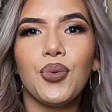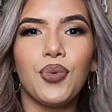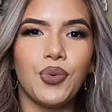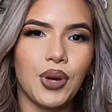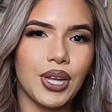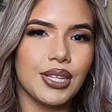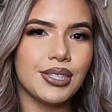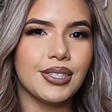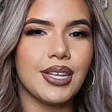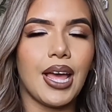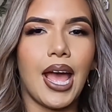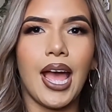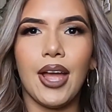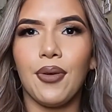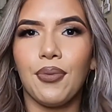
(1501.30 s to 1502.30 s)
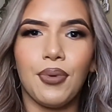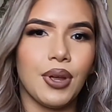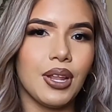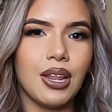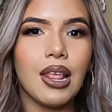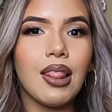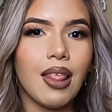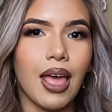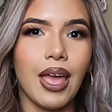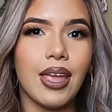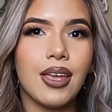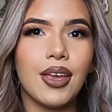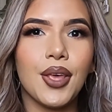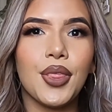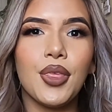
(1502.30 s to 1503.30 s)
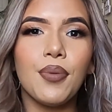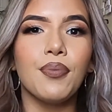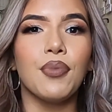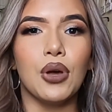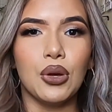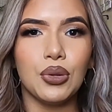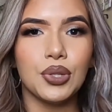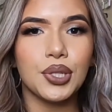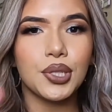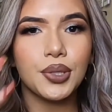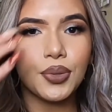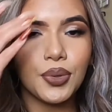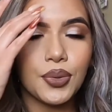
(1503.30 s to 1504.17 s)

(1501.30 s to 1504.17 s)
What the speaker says: ones that I really like the most